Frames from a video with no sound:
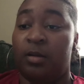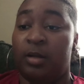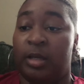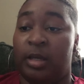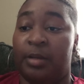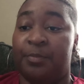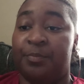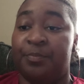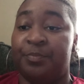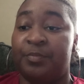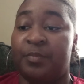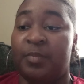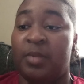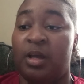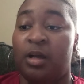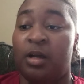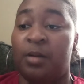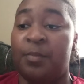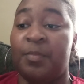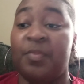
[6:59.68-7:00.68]
Okay.
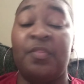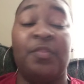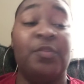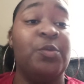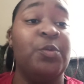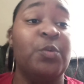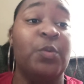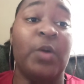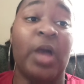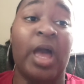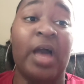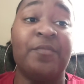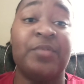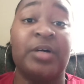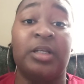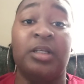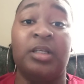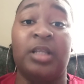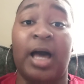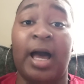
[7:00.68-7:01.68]
You have
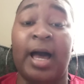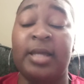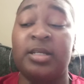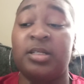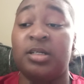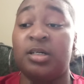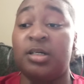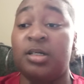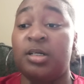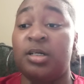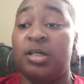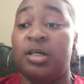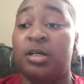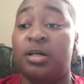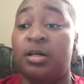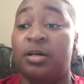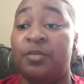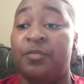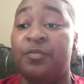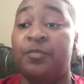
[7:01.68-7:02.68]
a lot
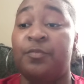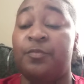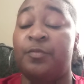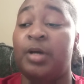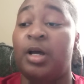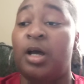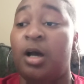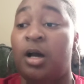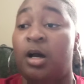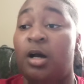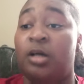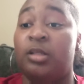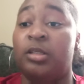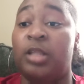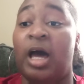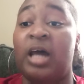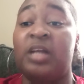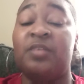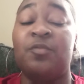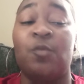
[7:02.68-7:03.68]
of
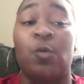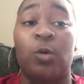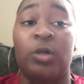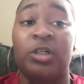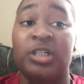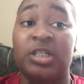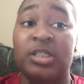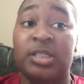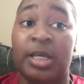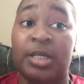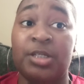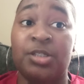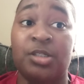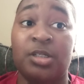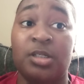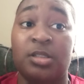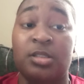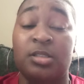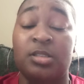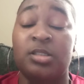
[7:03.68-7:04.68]

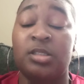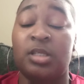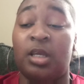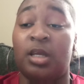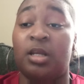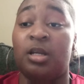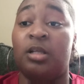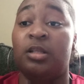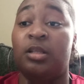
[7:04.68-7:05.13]
organizations and a